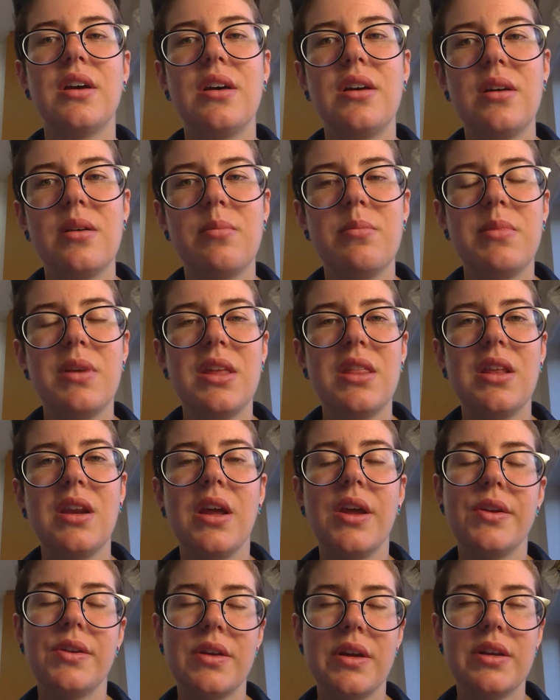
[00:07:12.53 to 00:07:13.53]
um, and then
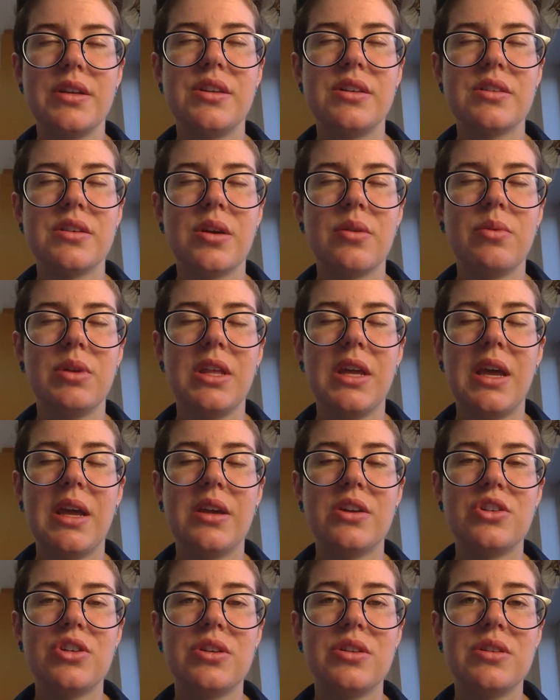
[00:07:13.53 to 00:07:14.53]
I, I just got really
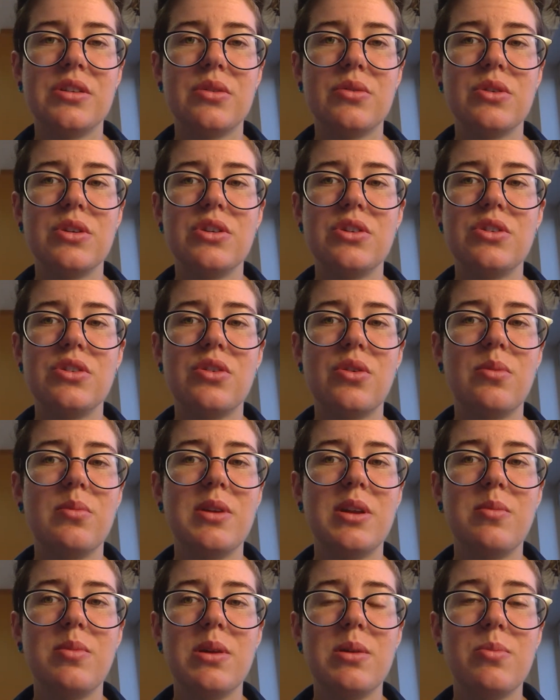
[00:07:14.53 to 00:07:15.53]
anxious. There were just so
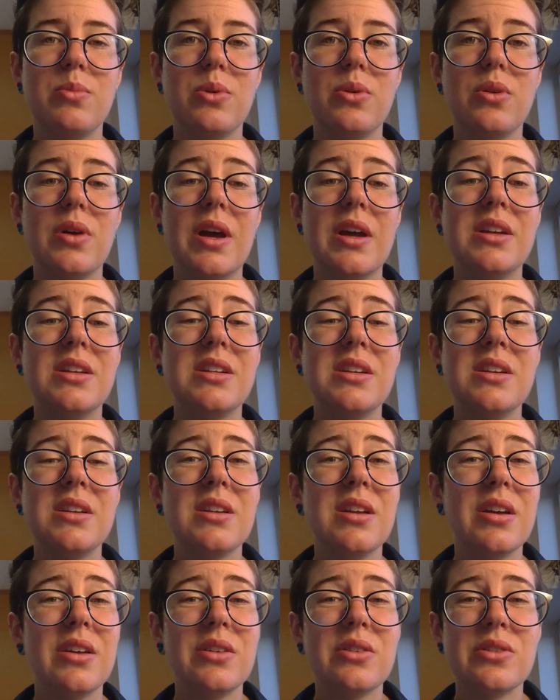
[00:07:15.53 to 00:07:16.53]
many people. I
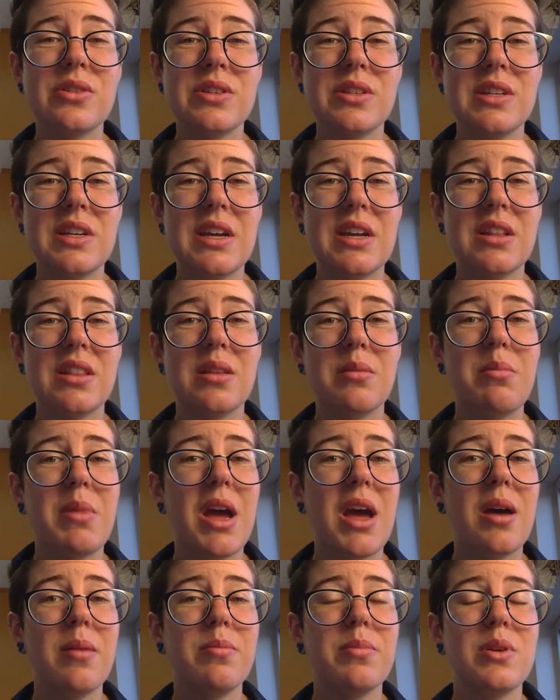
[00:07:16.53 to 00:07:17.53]
didn't understand the
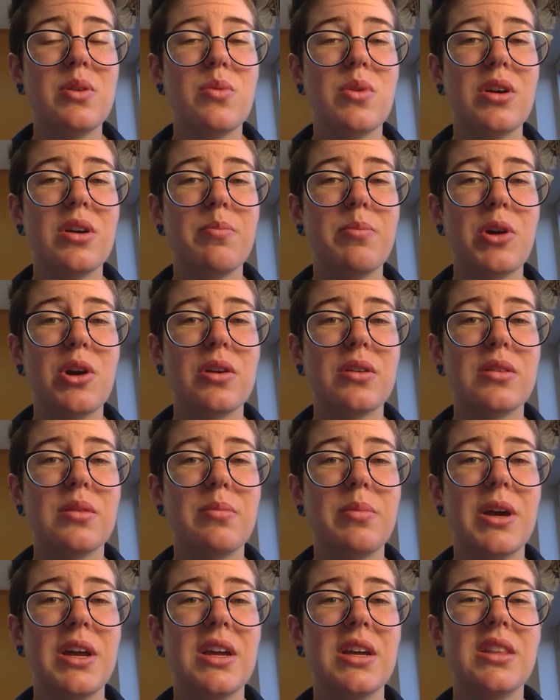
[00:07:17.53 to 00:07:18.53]
map and where to park the
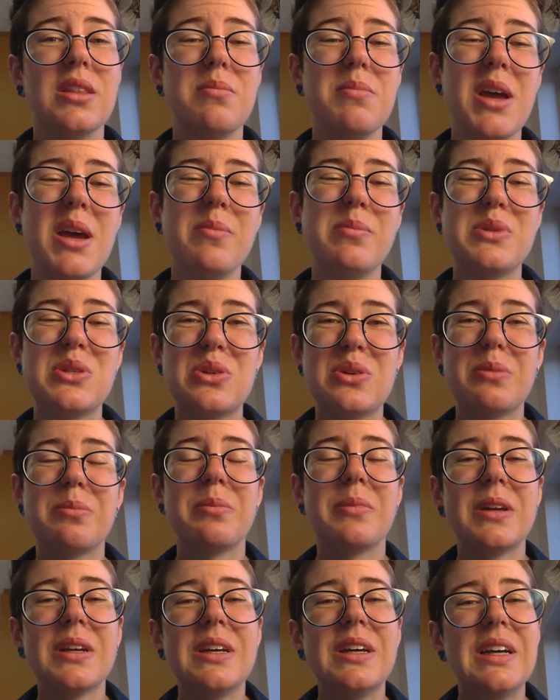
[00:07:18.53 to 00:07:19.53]
bike. The maps
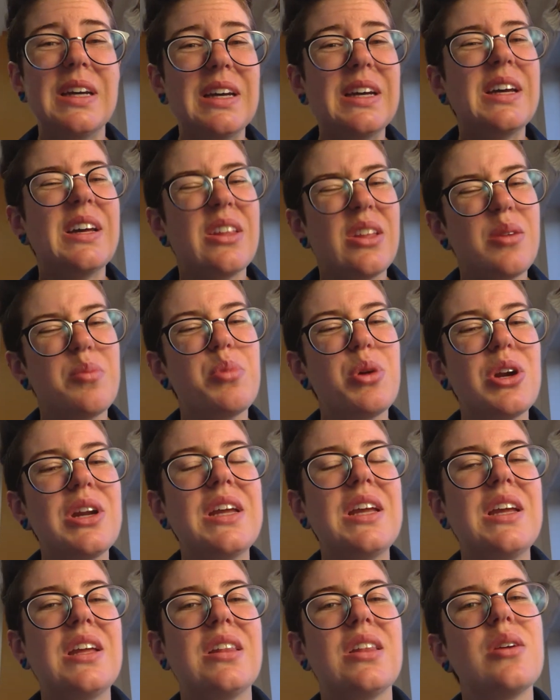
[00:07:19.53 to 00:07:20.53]
are they're
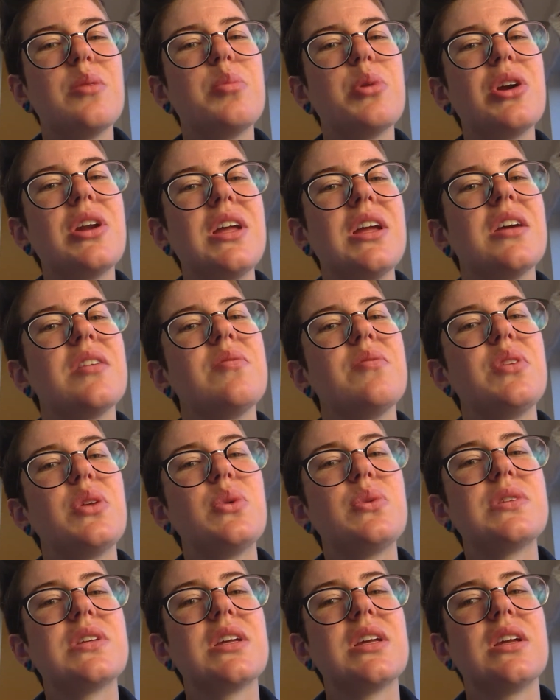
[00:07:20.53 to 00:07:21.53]
pretty they're pretty
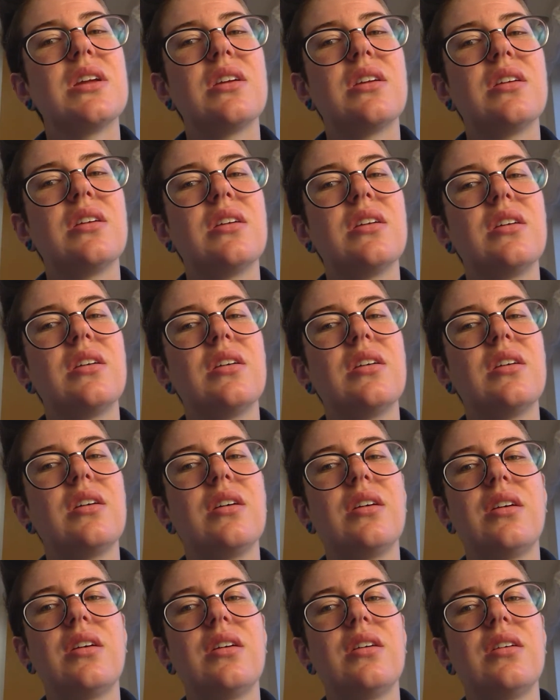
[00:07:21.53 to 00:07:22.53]
confusing
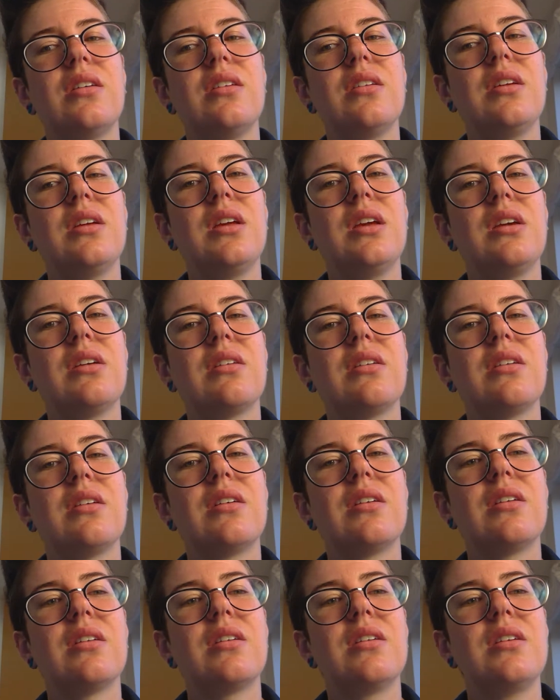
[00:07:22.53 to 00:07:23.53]
uh,
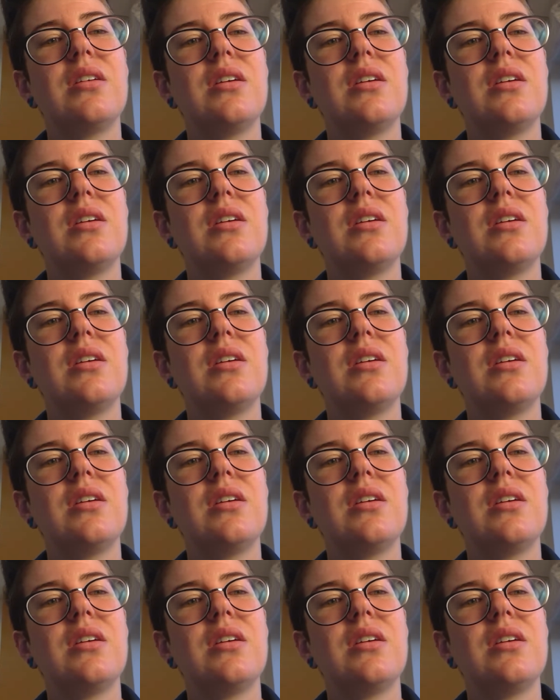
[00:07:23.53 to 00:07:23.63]
here.